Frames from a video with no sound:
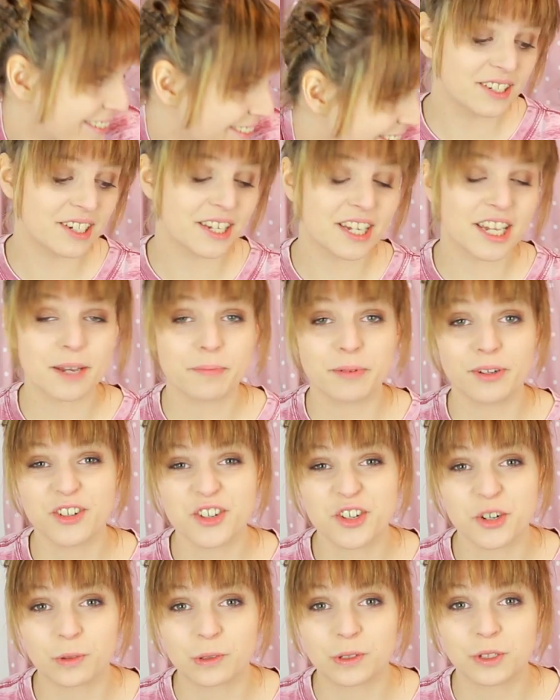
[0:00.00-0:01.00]
Basically, keeping
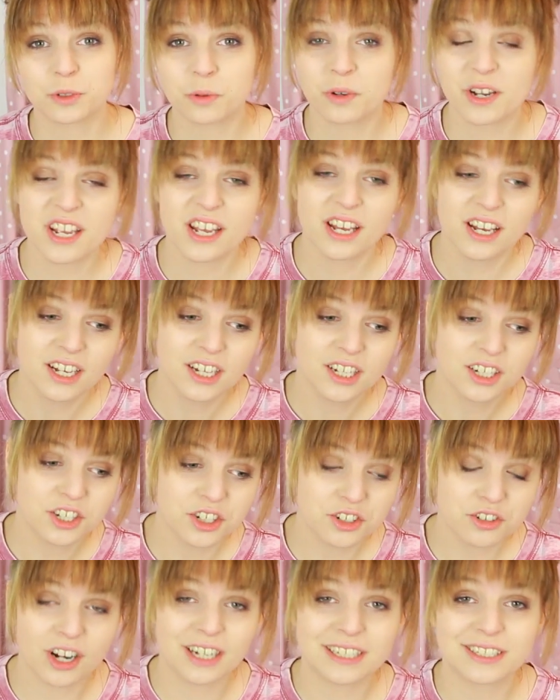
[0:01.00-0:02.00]
it short and sweet,
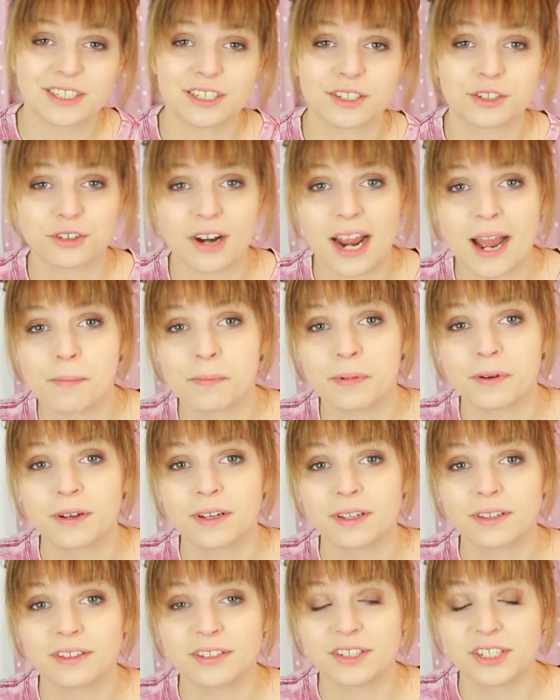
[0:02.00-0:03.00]
she tries to trap
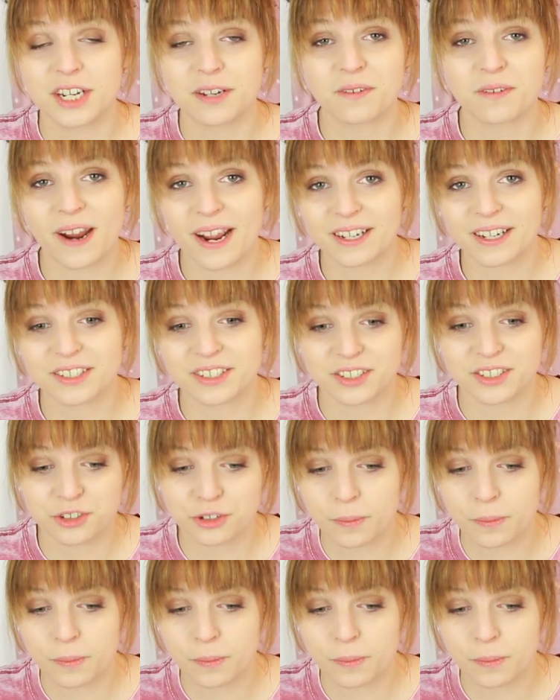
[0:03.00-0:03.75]
the T-Rex,